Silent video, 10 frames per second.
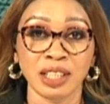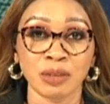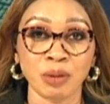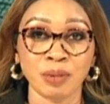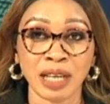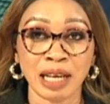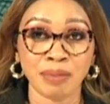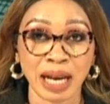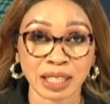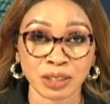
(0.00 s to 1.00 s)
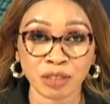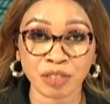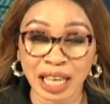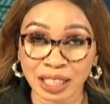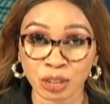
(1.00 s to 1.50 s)
We'll be right back. Don't
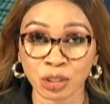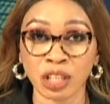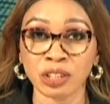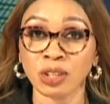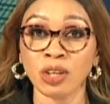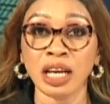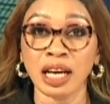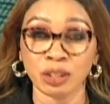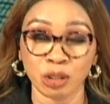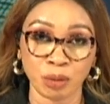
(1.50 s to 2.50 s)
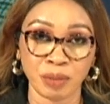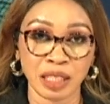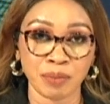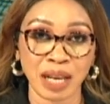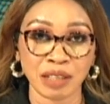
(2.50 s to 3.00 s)
forget to join us on all our social media
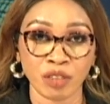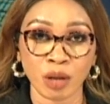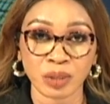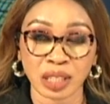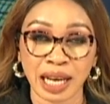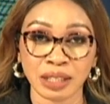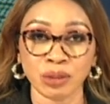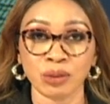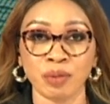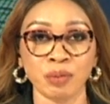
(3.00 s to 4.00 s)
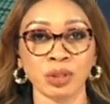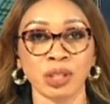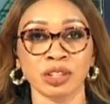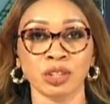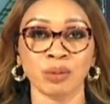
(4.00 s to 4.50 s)
platforms. The handles will be put on
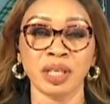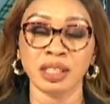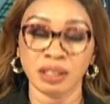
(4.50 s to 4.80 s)
the screen